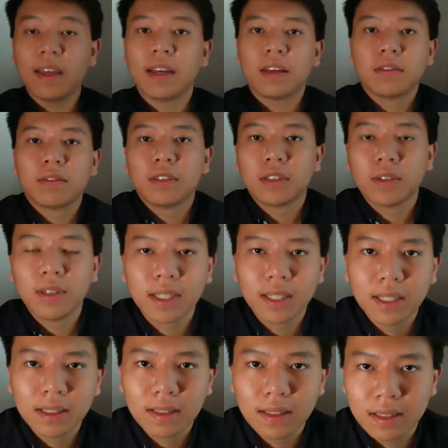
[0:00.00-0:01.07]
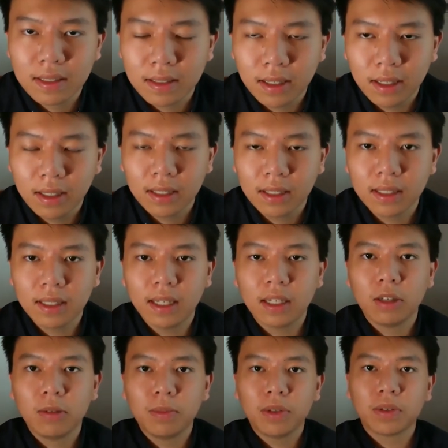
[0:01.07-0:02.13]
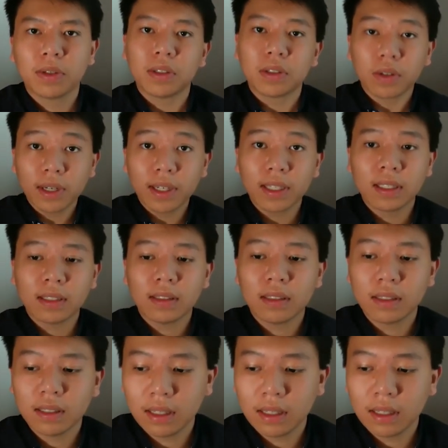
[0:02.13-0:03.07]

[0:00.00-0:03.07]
Thank you for joining into this talk. I hope you enjoyed it.